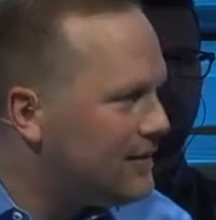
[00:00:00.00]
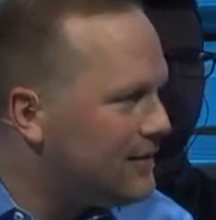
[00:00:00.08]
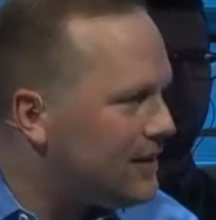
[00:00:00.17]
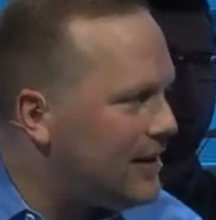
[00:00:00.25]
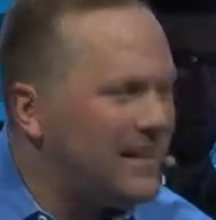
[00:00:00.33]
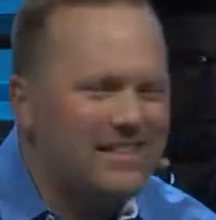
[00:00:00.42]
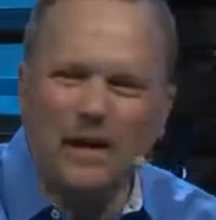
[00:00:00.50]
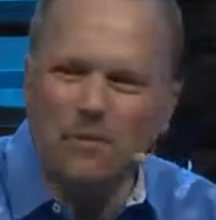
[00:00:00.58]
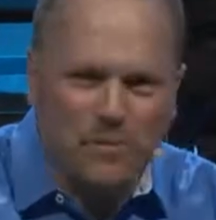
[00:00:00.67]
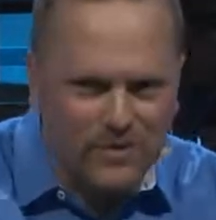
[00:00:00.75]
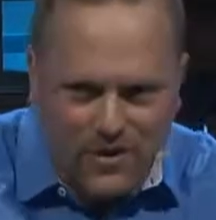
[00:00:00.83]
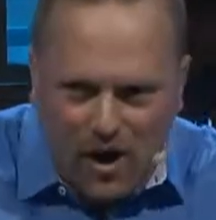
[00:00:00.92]
Okay, that's not what
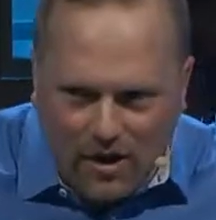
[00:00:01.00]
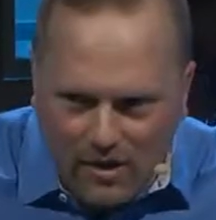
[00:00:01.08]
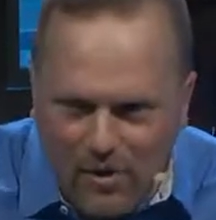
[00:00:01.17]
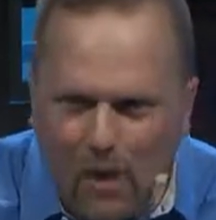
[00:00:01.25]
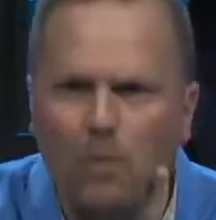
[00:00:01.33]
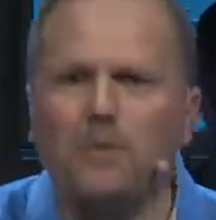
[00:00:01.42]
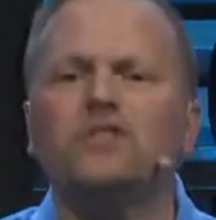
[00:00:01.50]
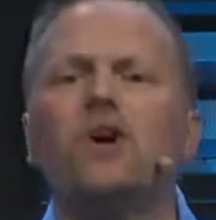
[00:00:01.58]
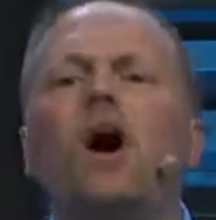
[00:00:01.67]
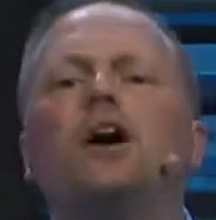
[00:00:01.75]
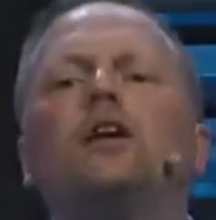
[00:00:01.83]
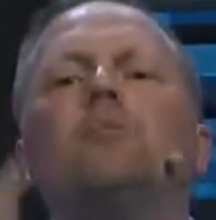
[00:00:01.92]
we're talking about. What we're
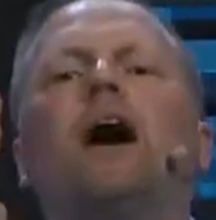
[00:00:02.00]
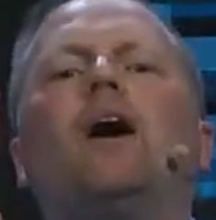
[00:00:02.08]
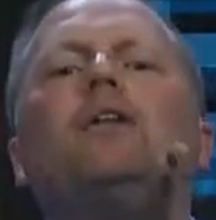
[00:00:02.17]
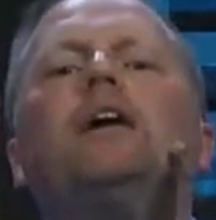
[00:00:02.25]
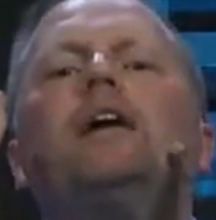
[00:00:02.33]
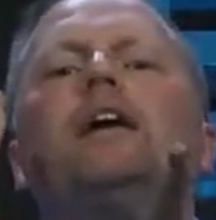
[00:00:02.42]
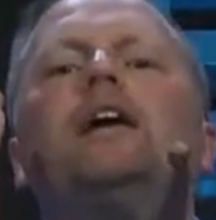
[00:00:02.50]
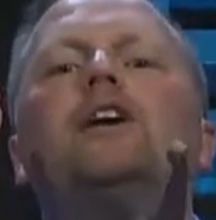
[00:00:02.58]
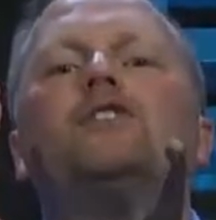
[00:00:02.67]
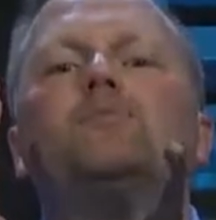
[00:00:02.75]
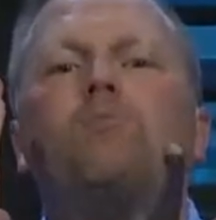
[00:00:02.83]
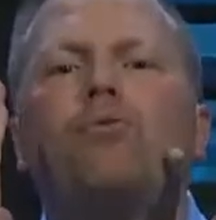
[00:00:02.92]
talking about
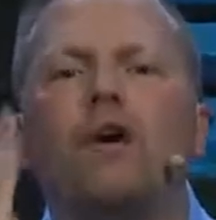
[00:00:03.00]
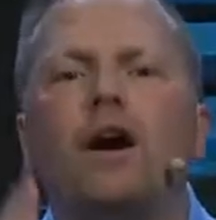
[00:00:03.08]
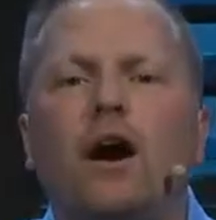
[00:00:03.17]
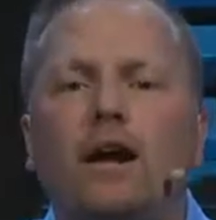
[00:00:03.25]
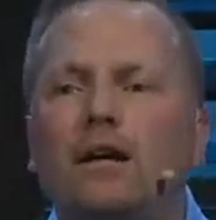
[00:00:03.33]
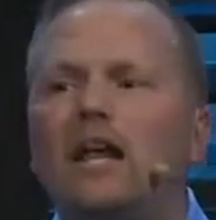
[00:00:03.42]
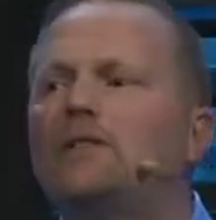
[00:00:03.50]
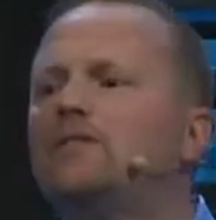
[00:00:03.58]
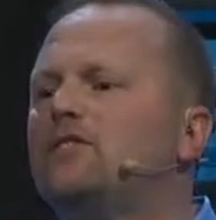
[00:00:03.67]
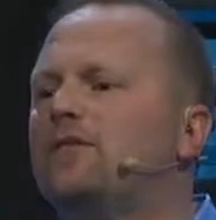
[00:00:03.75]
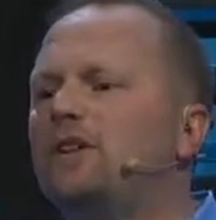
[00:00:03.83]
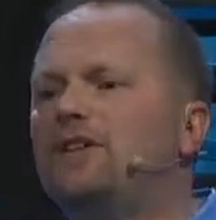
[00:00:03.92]
is prayer. And a lot of us
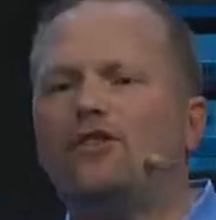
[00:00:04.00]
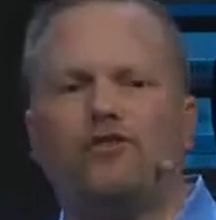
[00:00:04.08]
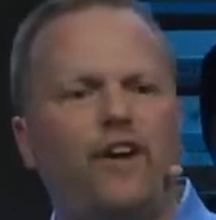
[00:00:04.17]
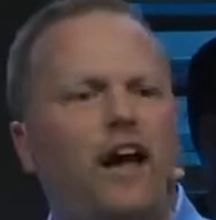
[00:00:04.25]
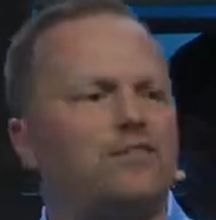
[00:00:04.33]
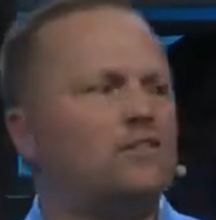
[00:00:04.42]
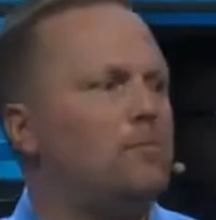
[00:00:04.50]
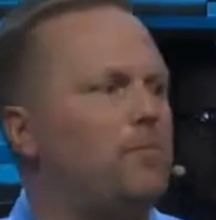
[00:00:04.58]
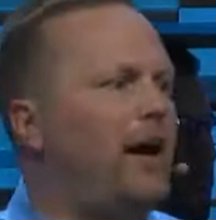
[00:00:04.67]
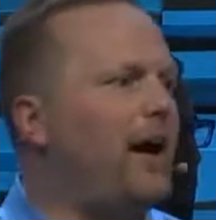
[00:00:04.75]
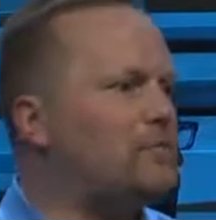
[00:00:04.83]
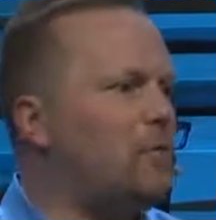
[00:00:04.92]
have done these fasts in the
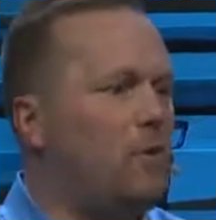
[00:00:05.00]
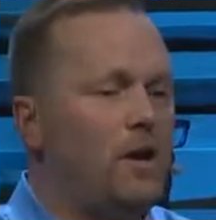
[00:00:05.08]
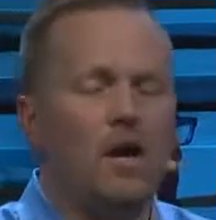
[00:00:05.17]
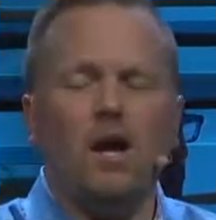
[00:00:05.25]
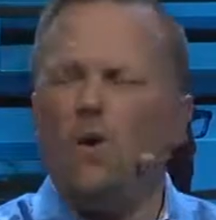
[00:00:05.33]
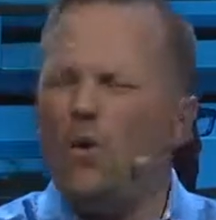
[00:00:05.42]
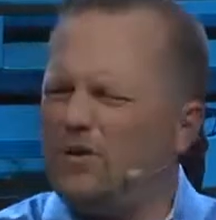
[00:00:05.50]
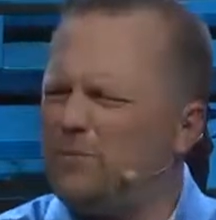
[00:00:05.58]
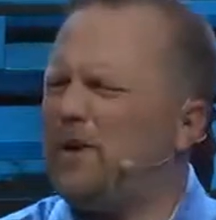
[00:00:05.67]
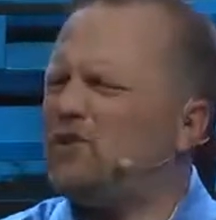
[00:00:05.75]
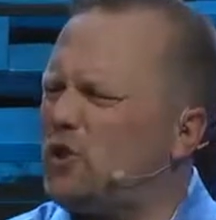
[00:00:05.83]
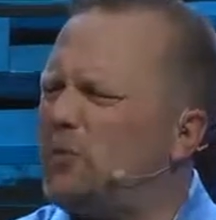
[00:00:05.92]
past, but we, we
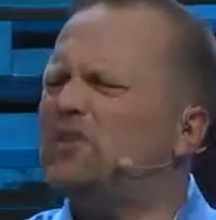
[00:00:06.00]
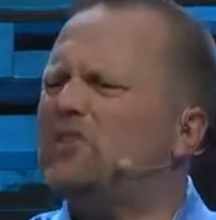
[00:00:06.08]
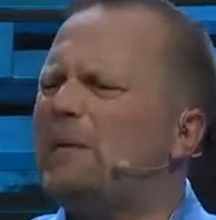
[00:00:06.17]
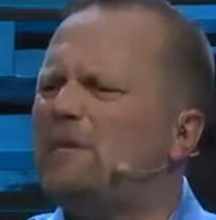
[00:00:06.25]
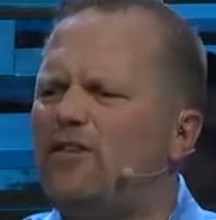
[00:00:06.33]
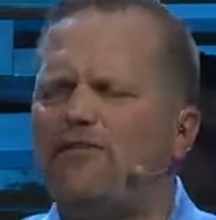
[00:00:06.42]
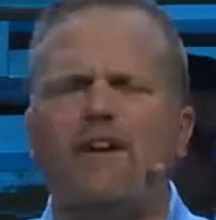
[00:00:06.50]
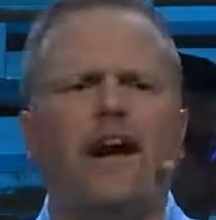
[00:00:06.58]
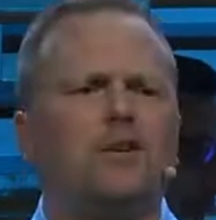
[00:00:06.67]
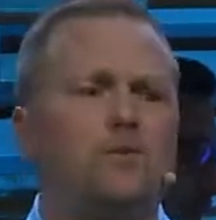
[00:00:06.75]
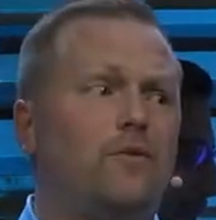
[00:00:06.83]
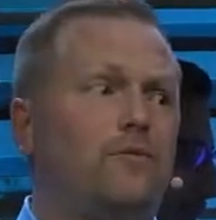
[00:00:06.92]
spent so much time on the
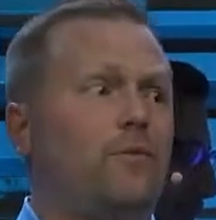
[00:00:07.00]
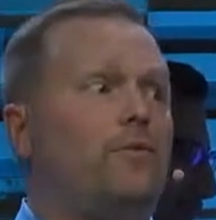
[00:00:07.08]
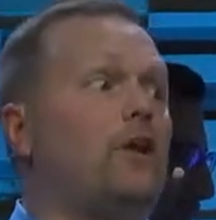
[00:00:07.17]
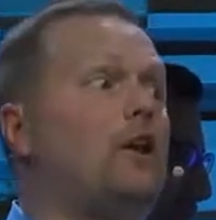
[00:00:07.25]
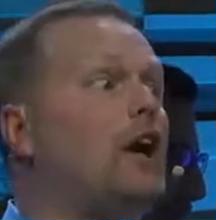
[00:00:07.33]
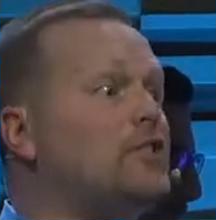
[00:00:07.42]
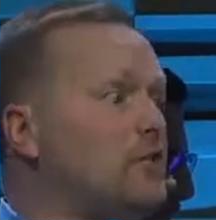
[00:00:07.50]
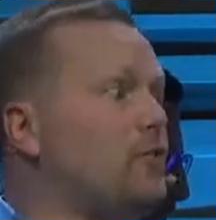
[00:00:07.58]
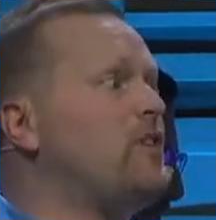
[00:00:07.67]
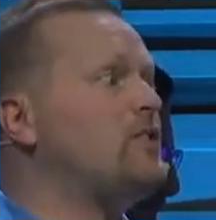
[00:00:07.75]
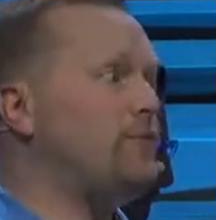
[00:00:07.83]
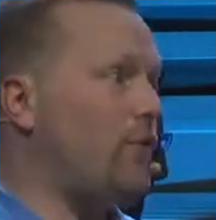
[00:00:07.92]
fast, we've lost the
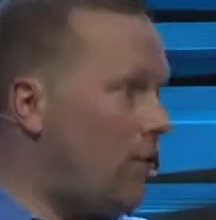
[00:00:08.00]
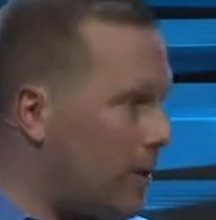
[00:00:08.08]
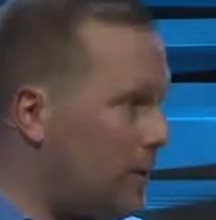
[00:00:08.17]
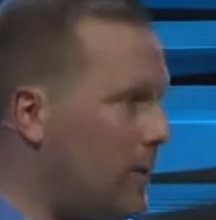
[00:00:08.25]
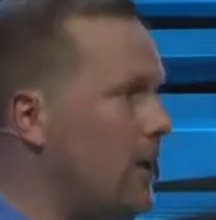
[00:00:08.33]
reason for it.